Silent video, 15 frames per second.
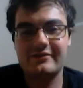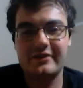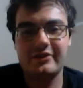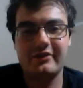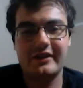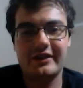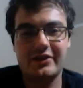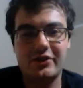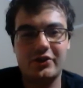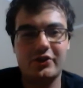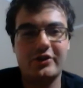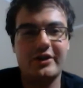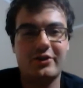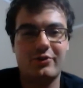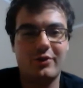you like
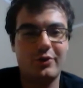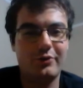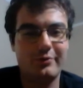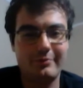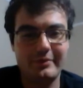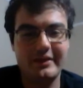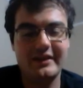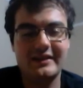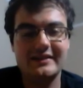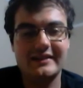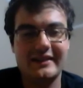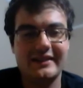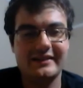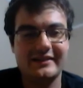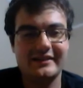cook your own meat
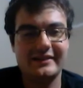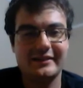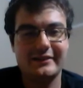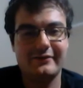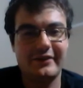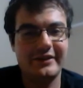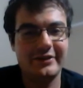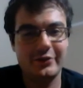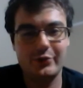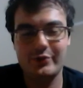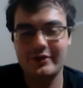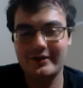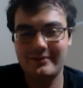and then you